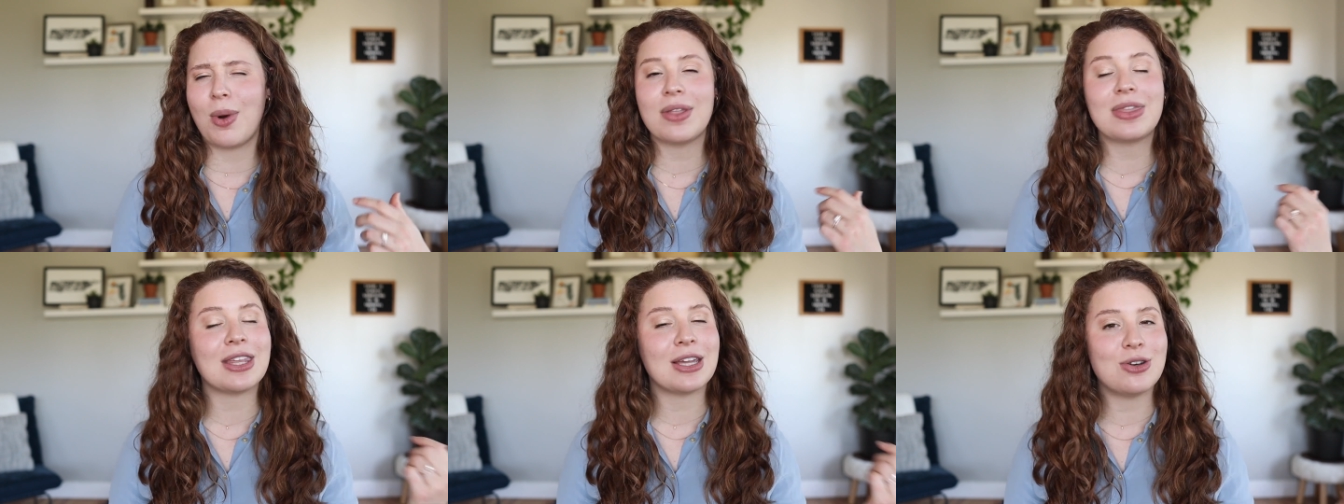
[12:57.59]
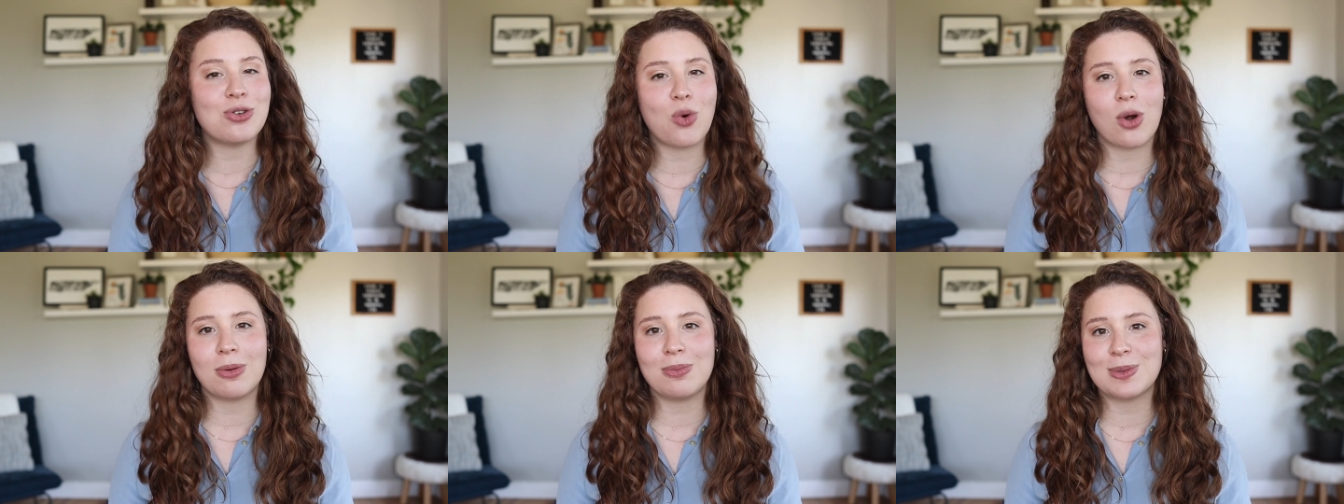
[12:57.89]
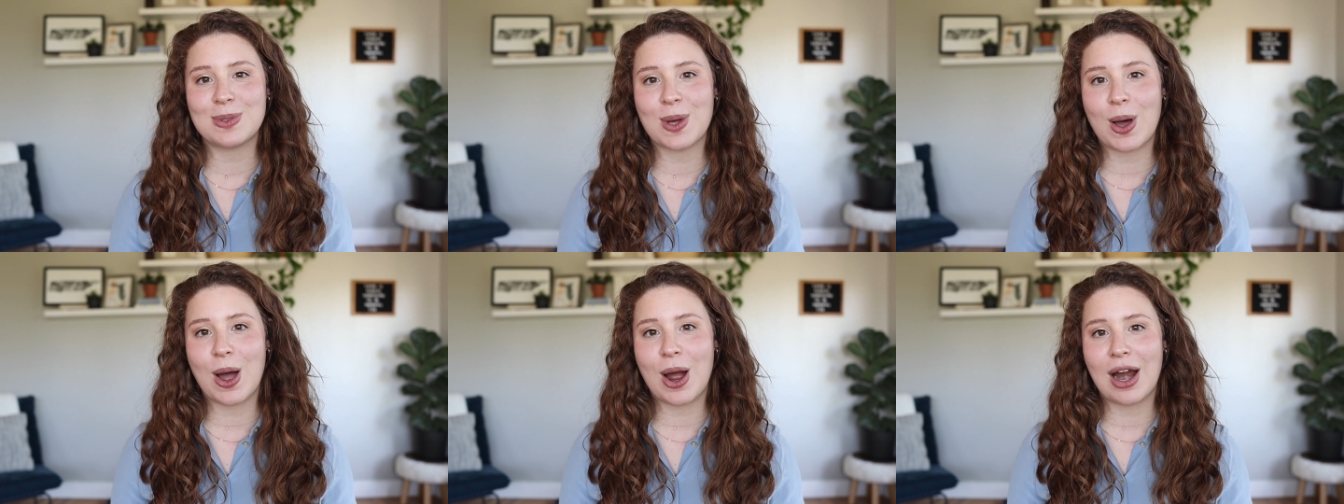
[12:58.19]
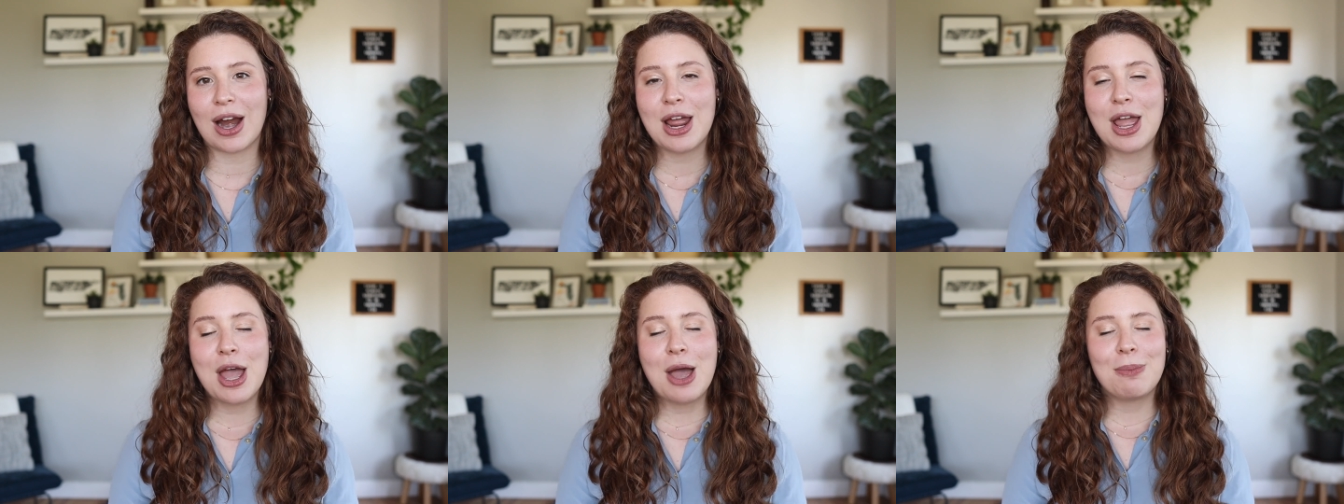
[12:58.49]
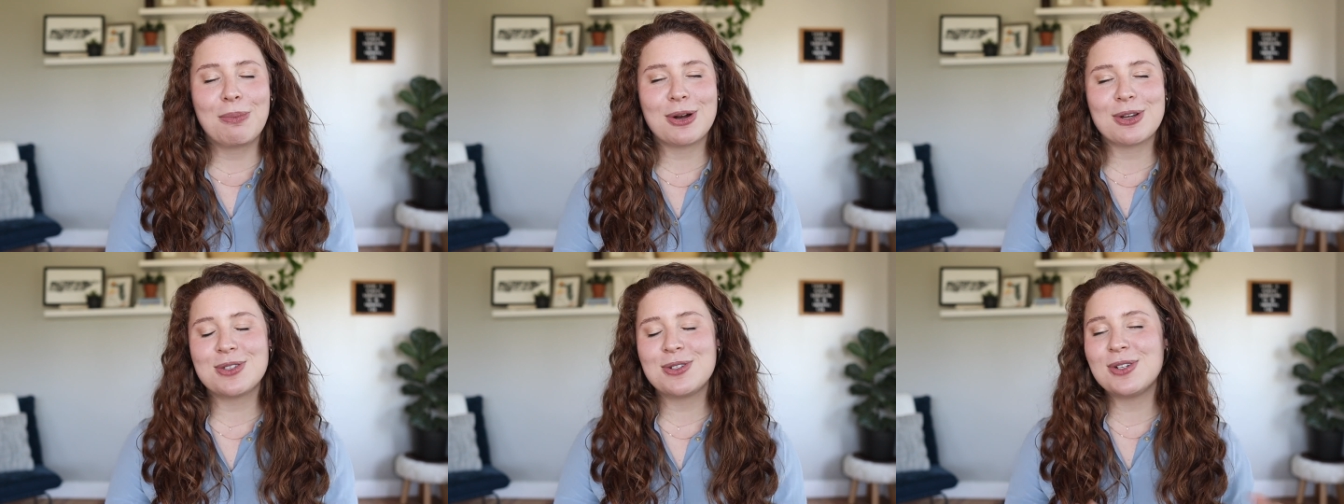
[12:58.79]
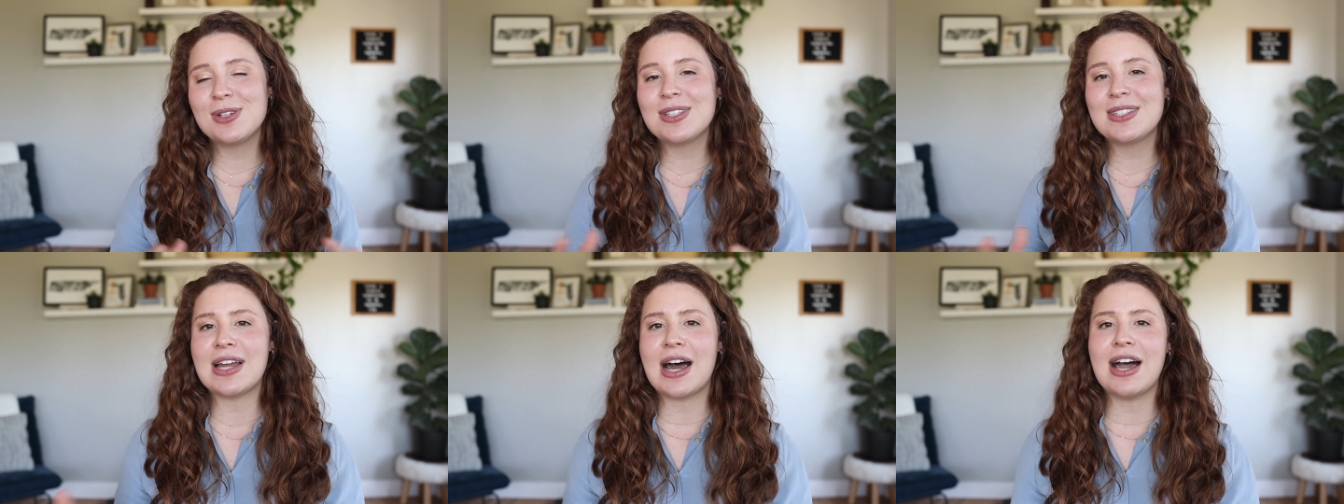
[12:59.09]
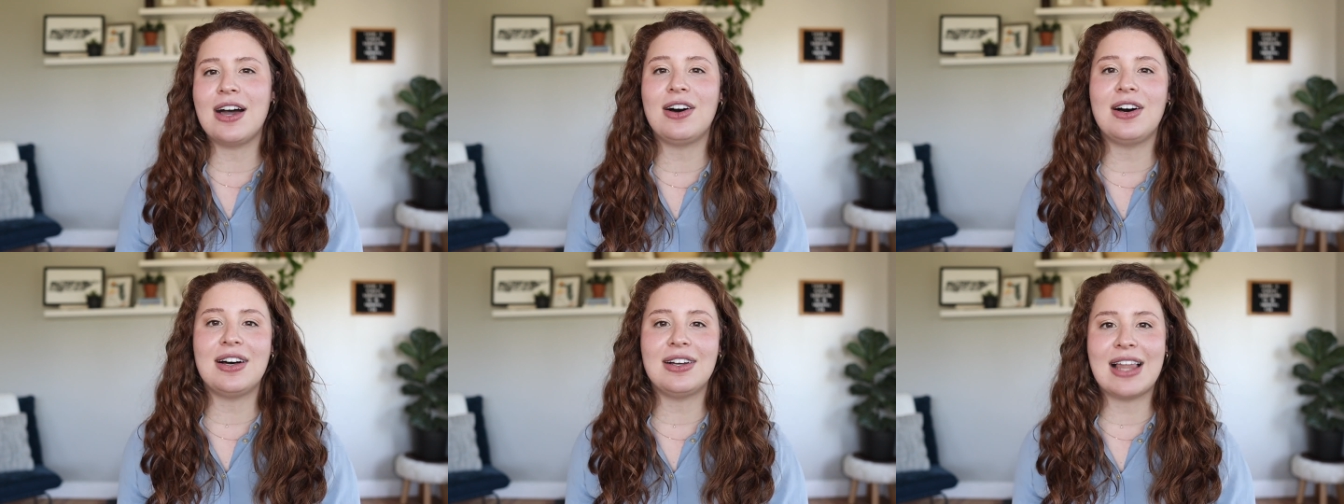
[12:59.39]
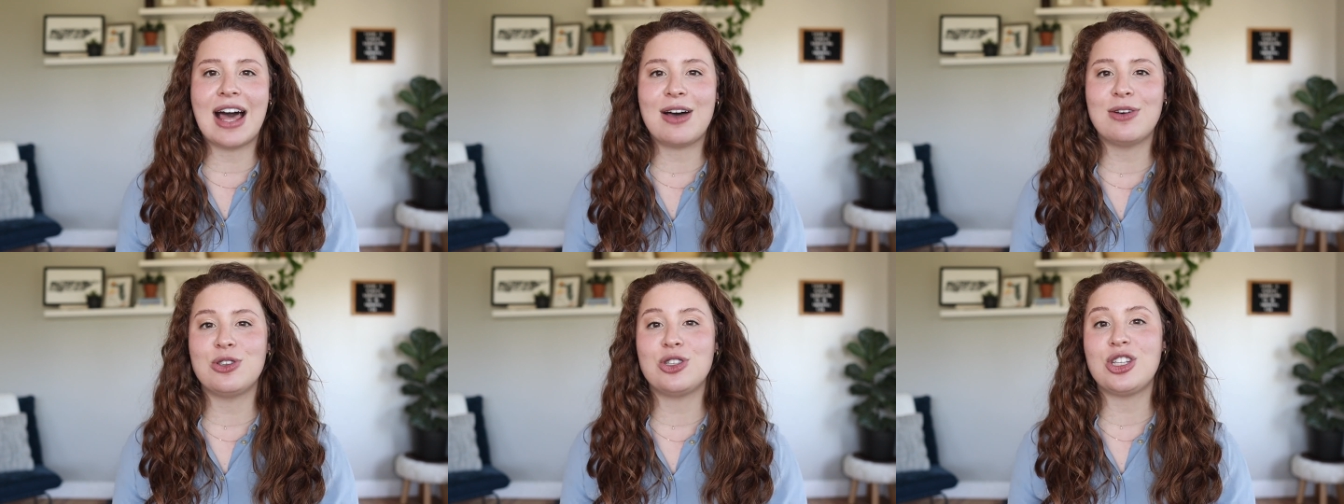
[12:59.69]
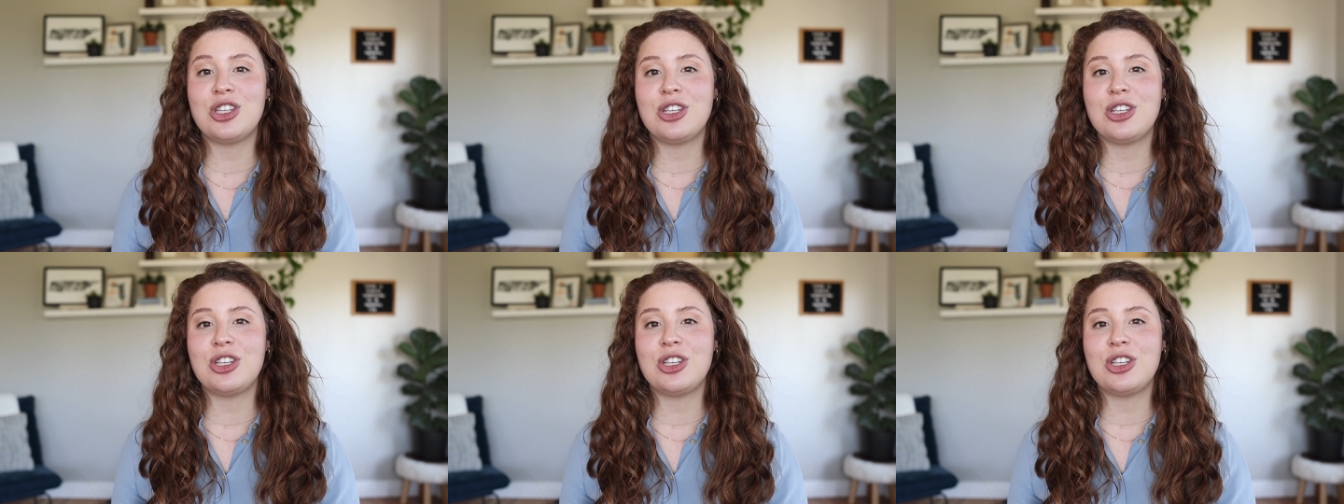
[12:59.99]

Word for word: what the norms are, personal style allows